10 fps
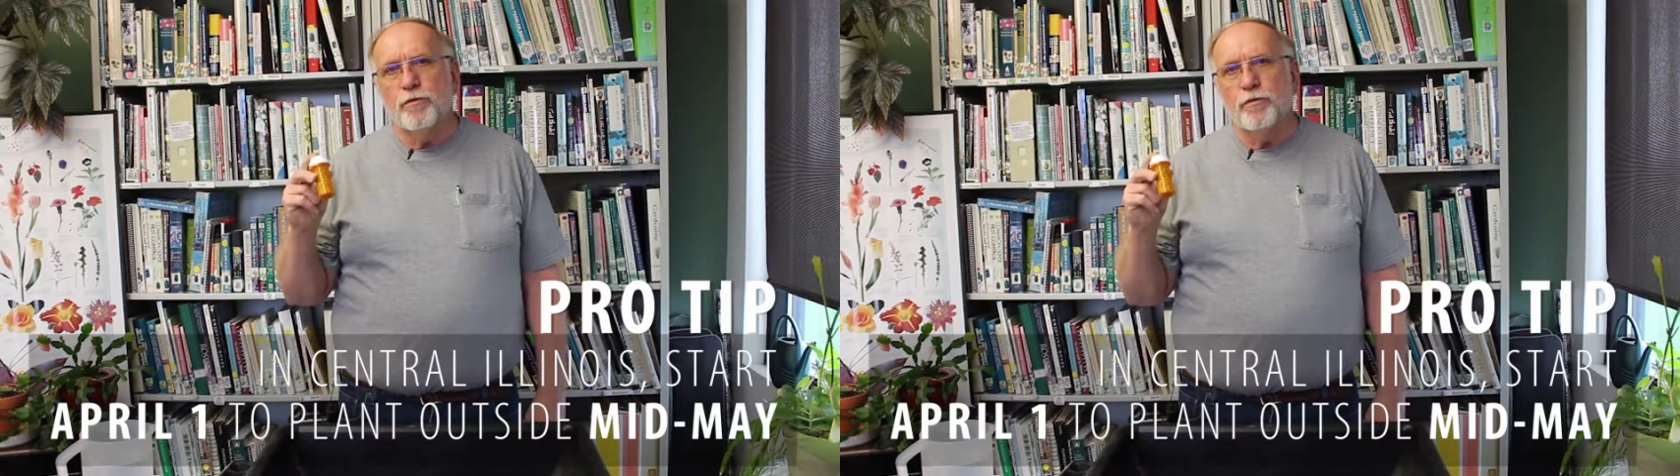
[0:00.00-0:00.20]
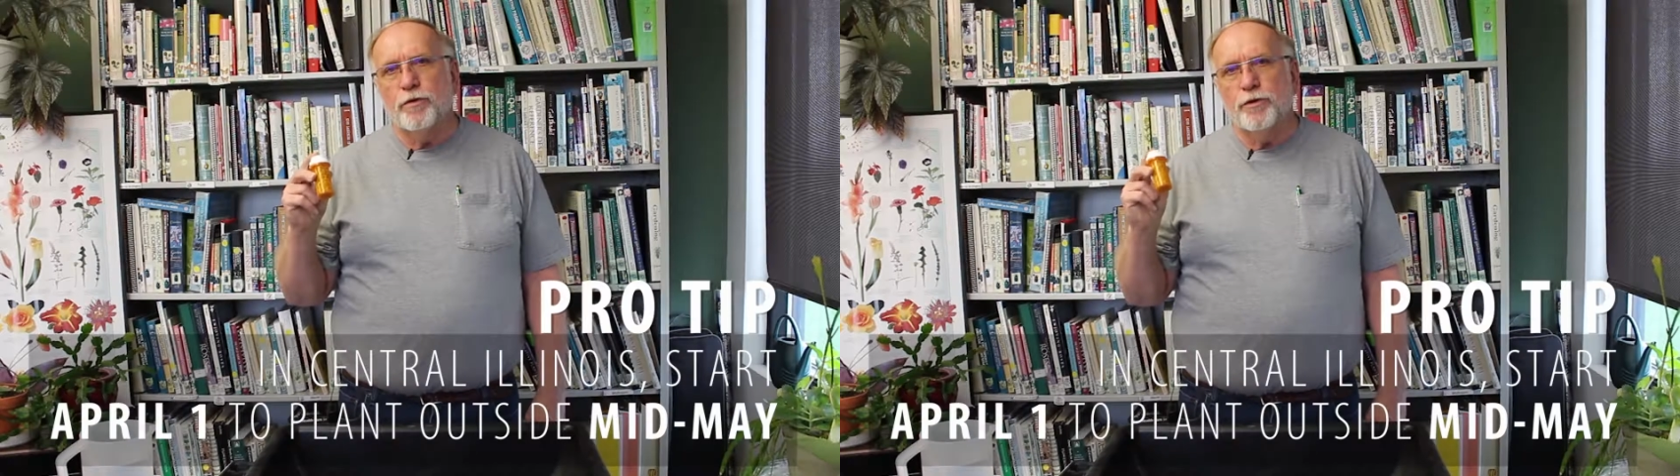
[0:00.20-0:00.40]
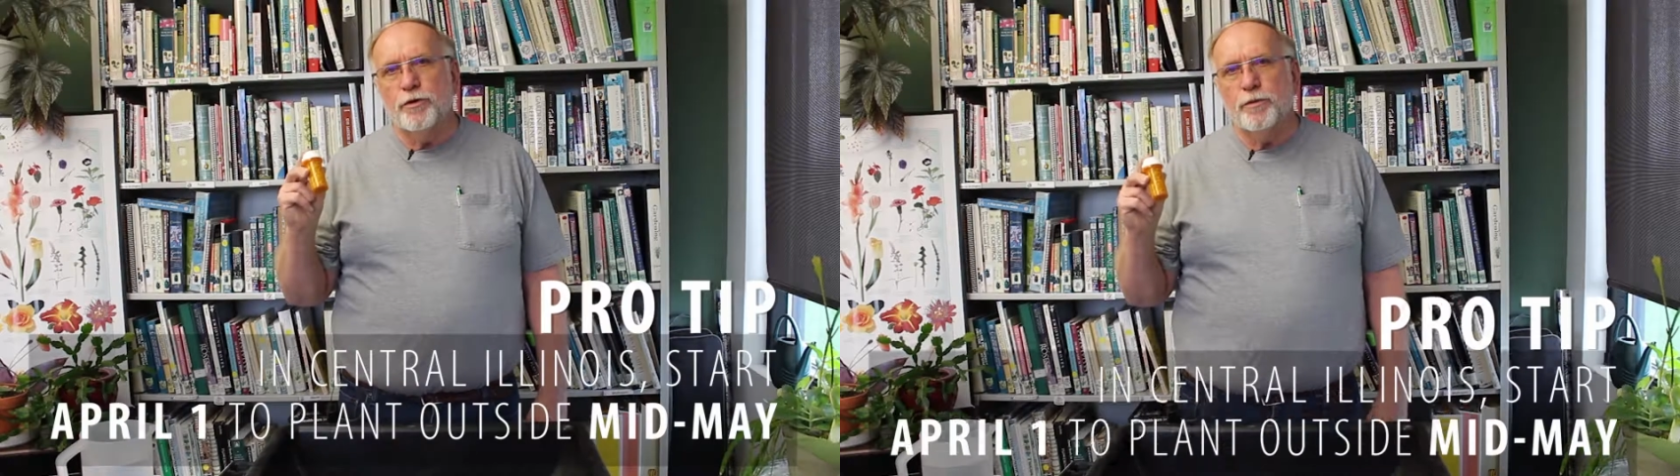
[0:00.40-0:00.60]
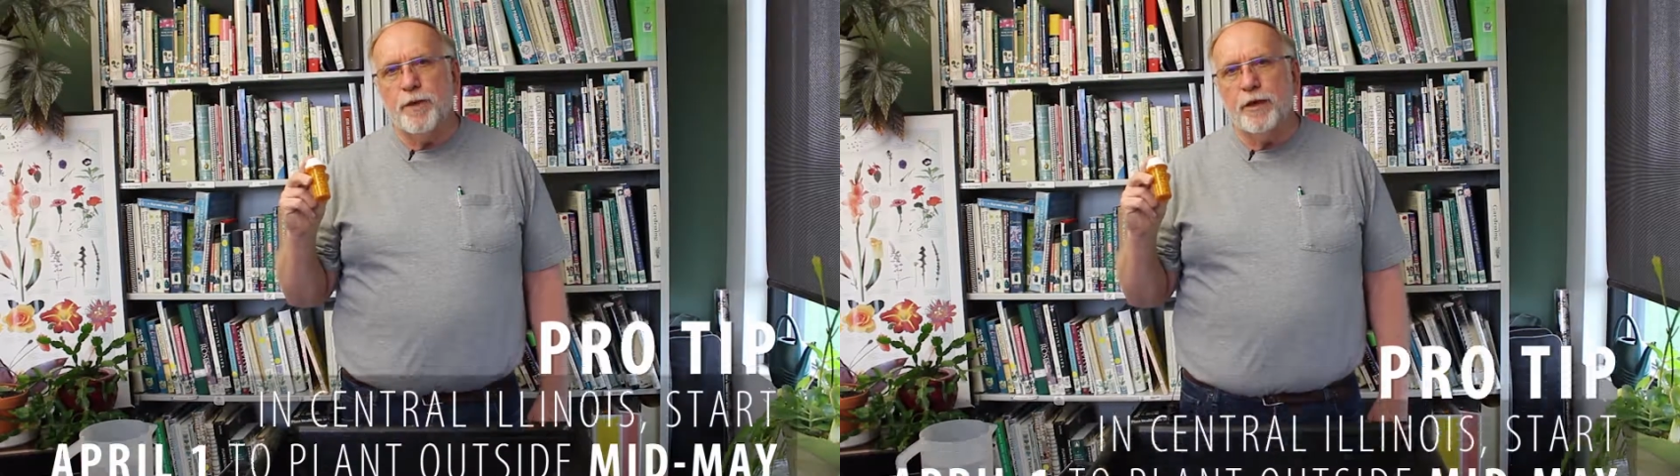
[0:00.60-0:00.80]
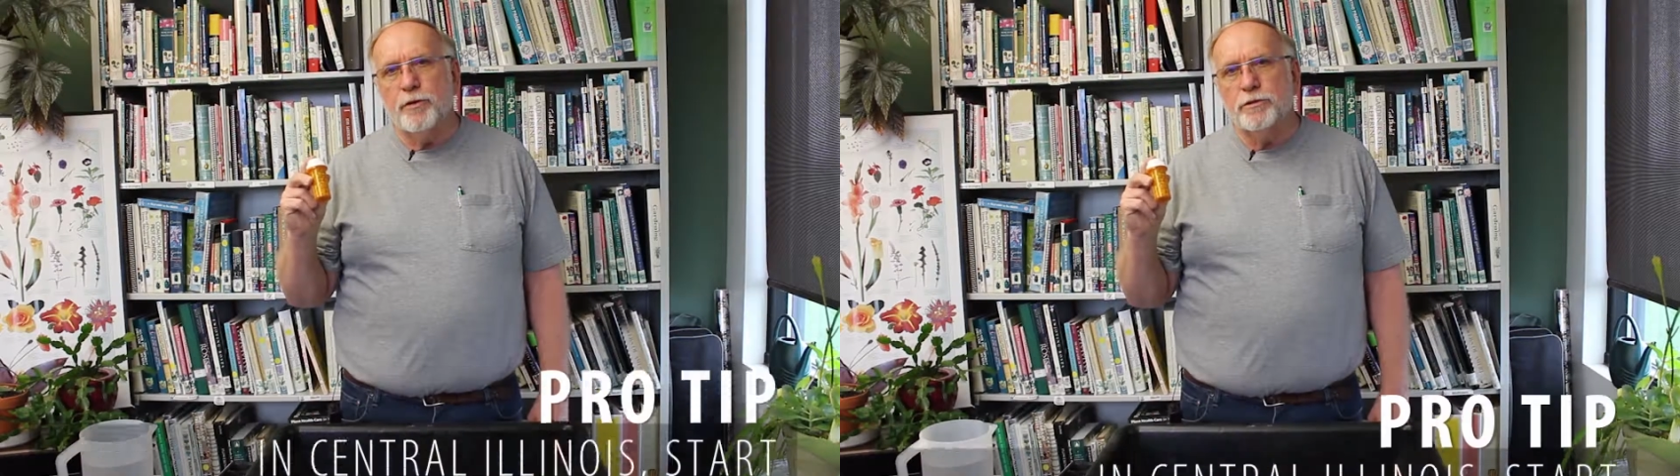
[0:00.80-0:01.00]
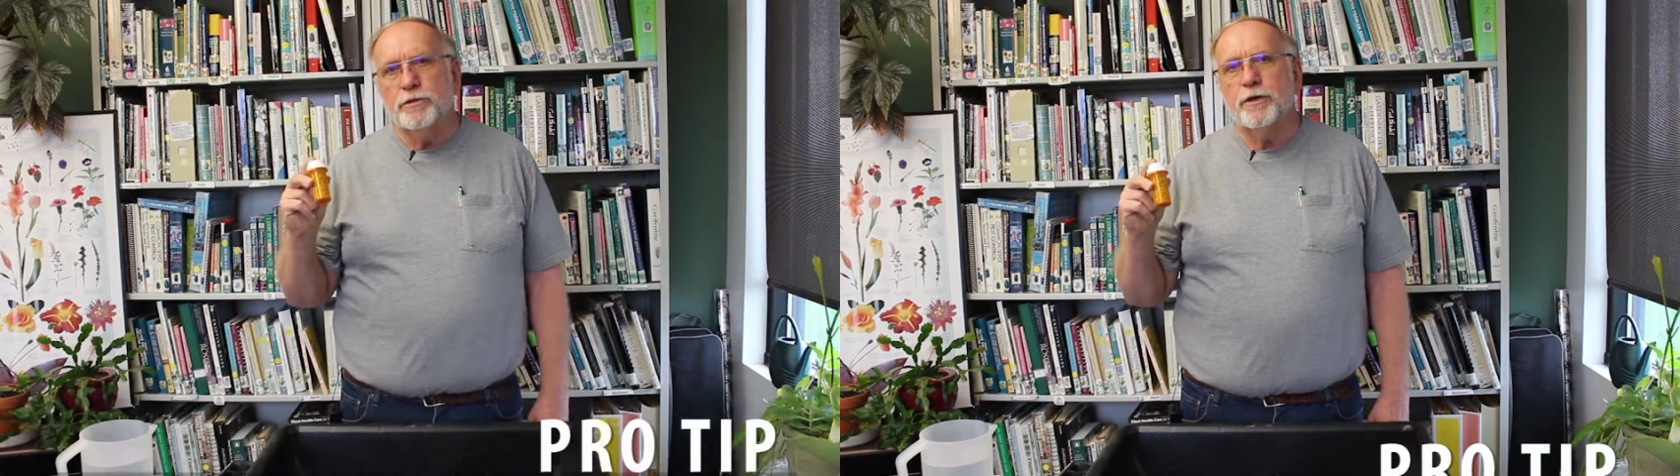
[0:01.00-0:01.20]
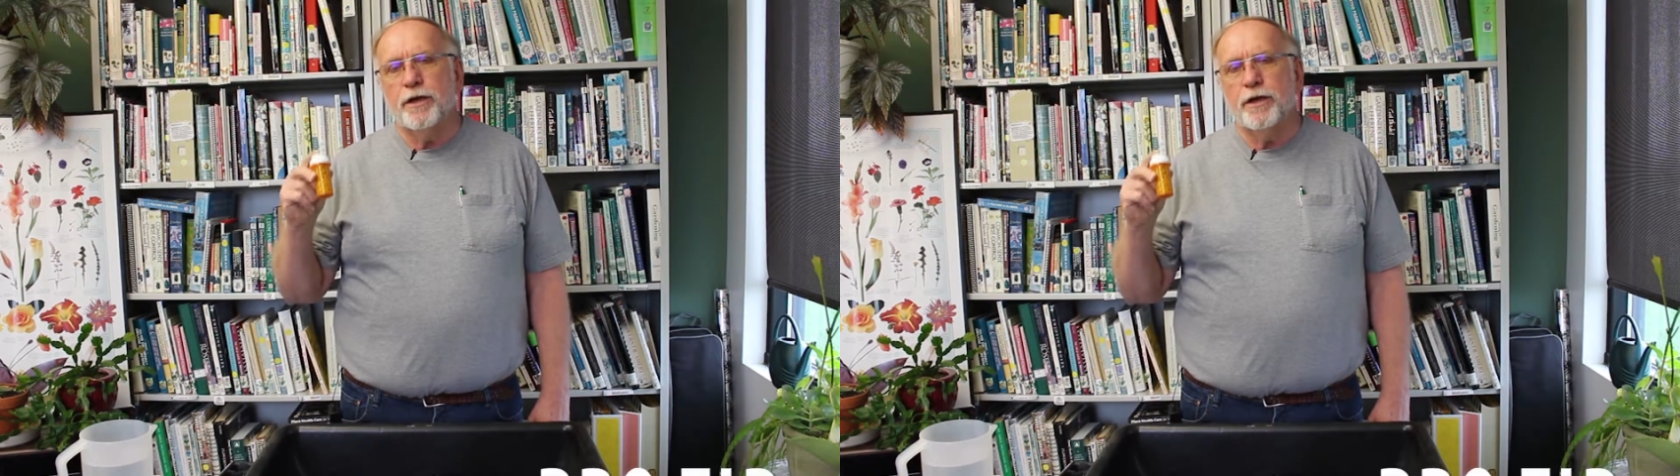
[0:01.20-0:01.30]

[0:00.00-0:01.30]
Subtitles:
over with new tomatoes.